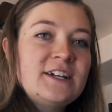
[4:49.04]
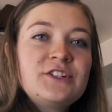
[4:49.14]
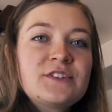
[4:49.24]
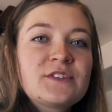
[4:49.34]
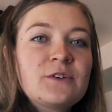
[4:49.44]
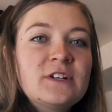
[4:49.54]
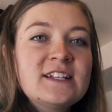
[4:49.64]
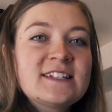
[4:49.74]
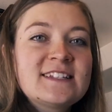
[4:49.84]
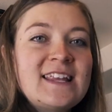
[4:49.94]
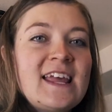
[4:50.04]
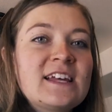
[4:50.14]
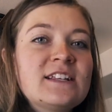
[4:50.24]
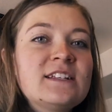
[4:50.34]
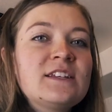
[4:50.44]
just couldn't
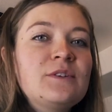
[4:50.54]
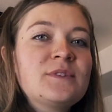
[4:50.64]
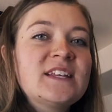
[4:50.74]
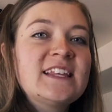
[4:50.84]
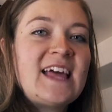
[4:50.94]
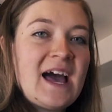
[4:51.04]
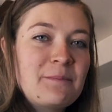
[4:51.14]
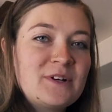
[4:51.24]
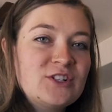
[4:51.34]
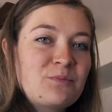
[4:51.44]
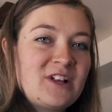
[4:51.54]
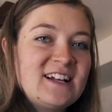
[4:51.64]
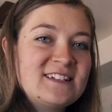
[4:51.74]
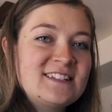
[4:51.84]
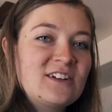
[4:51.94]
stand using that much
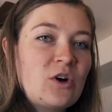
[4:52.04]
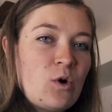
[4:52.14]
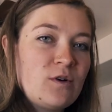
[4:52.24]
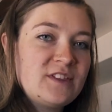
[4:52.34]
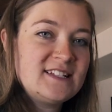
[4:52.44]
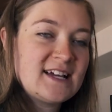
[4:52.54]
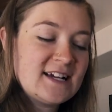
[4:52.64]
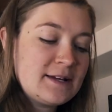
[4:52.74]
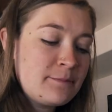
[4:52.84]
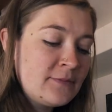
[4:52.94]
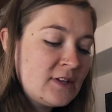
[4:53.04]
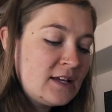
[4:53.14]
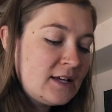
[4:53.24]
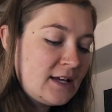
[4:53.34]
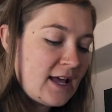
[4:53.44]
plastic all the time,
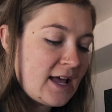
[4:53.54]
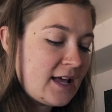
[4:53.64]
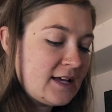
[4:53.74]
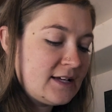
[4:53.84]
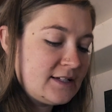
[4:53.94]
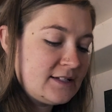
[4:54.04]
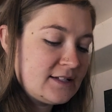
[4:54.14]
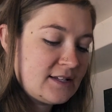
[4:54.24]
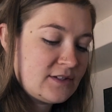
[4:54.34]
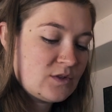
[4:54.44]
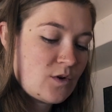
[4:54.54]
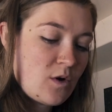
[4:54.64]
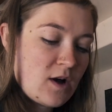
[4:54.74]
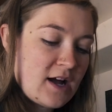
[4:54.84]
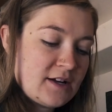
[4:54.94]
and
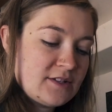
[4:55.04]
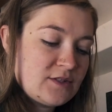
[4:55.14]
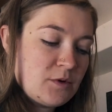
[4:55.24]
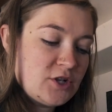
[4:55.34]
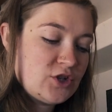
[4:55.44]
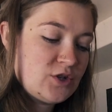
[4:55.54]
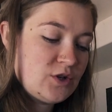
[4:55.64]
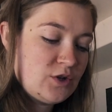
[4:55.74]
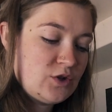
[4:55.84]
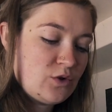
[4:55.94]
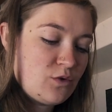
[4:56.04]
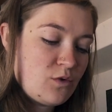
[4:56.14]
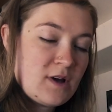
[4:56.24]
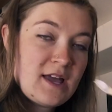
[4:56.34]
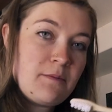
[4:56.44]
so I switched
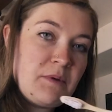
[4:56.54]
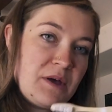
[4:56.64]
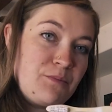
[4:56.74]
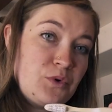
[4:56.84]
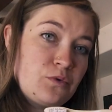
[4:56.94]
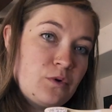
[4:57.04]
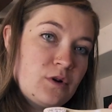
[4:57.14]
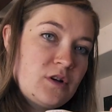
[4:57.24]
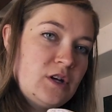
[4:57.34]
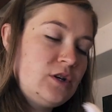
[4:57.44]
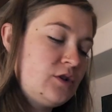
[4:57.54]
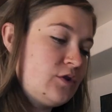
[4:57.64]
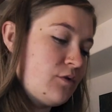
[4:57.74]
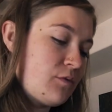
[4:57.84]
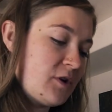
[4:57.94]
to a bamboo
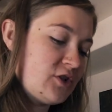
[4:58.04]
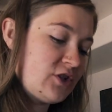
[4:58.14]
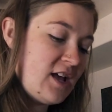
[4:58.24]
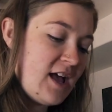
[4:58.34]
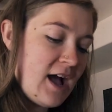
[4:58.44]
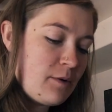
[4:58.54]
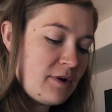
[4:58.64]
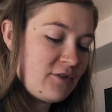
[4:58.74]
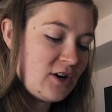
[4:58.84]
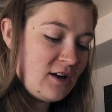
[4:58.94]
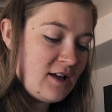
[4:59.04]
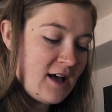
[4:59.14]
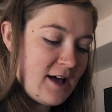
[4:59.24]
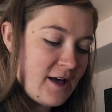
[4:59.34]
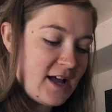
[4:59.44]
toothbrush. However,
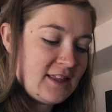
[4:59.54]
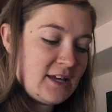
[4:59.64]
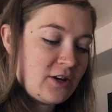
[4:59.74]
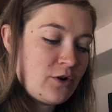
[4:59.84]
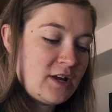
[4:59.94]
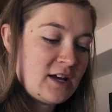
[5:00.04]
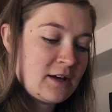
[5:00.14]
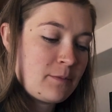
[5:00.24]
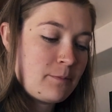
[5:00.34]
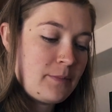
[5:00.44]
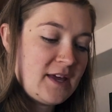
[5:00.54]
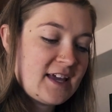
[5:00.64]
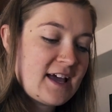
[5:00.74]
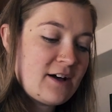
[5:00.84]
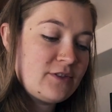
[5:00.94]
I let Kodiak
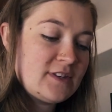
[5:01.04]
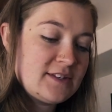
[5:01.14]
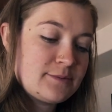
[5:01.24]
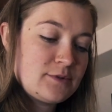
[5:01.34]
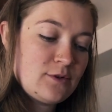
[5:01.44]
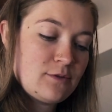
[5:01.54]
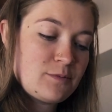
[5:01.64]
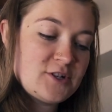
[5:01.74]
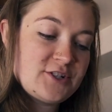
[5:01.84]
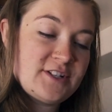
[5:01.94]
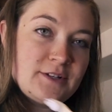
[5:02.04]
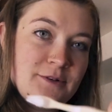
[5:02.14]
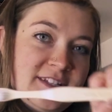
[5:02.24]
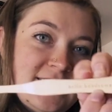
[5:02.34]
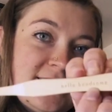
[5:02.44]
pick out this toothbrush so
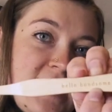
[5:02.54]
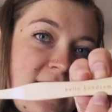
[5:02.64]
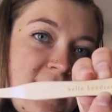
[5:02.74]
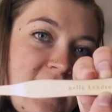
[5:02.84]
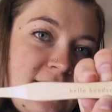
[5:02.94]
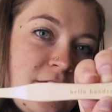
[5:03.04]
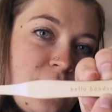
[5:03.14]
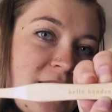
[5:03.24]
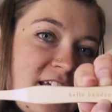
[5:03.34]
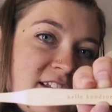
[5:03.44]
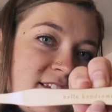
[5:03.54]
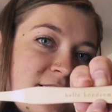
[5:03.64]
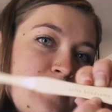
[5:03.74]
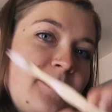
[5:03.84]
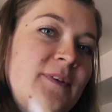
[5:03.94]
it says Hello Handsome